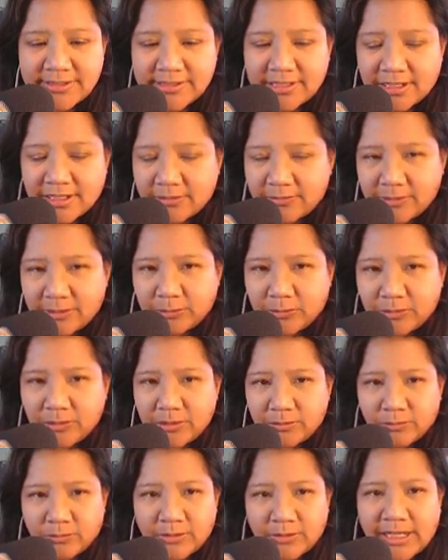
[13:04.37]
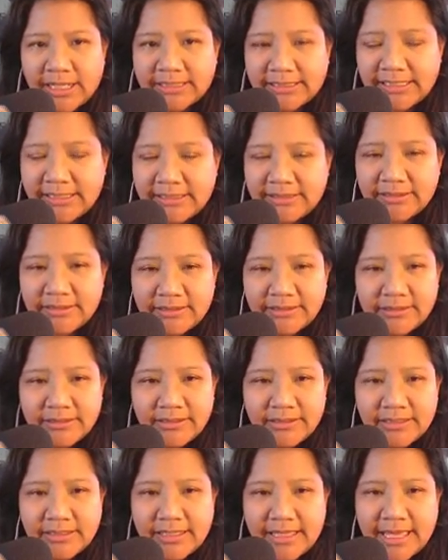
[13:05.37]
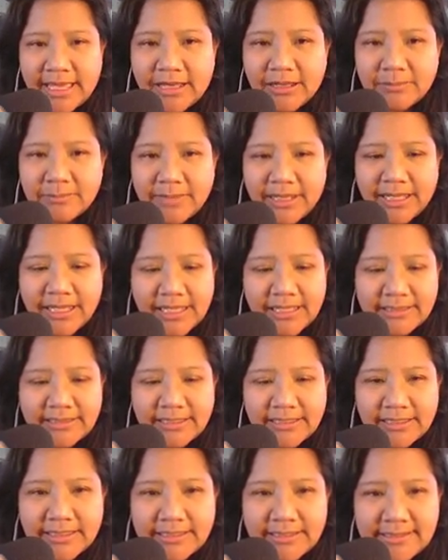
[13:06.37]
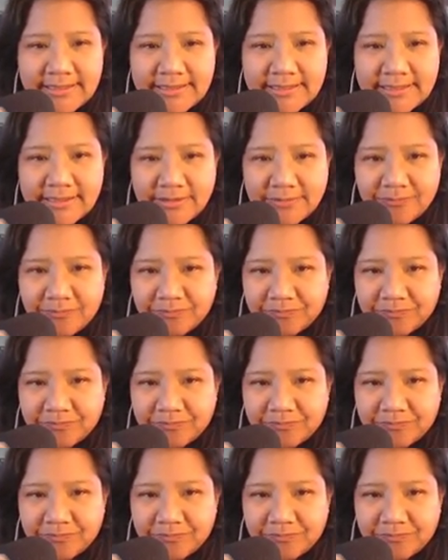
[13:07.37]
to start with writing out my ideas